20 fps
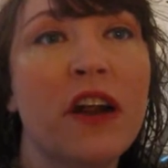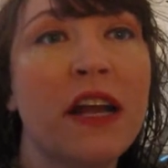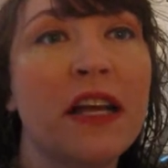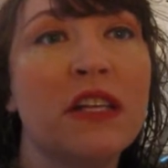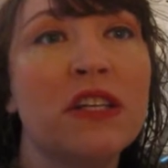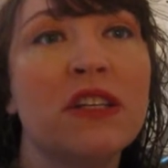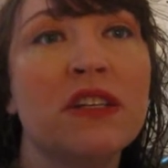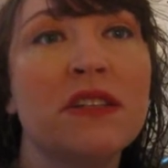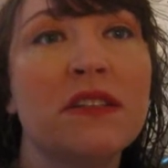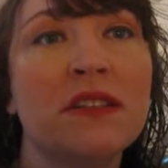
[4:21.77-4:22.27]
I
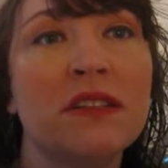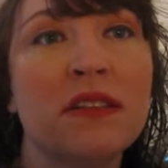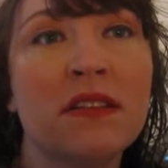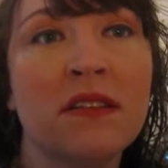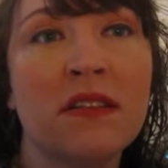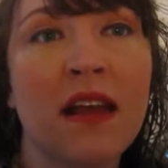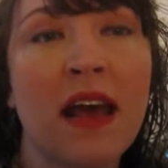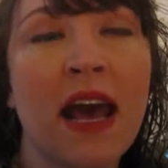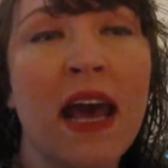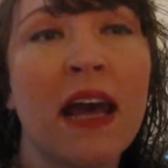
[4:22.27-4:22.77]
just
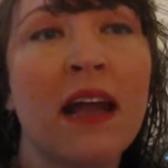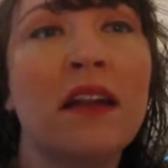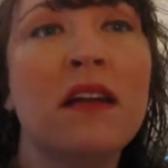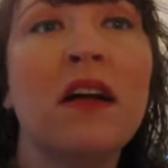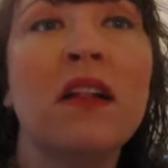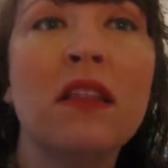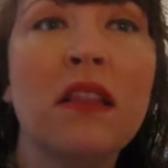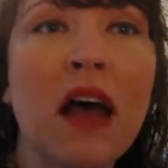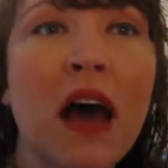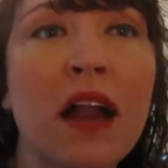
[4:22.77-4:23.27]
had
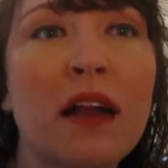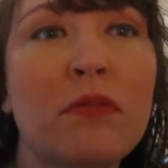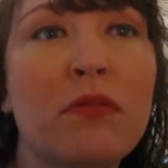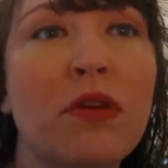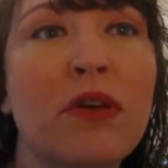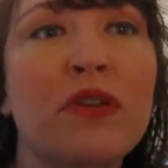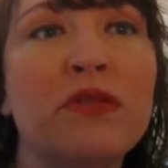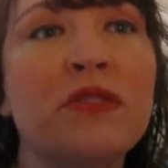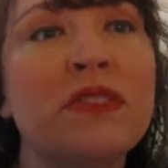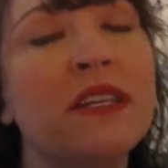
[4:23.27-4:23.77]
a lot of
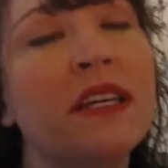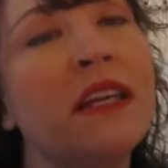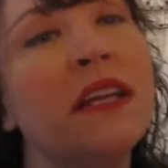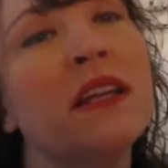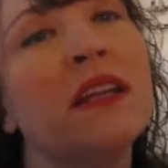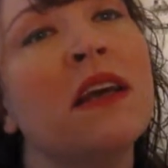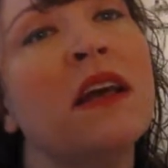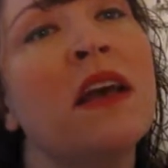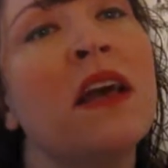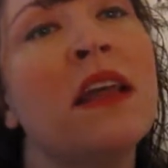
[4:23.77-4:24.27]

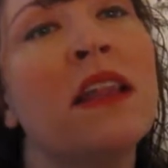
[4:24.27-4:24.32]
protein.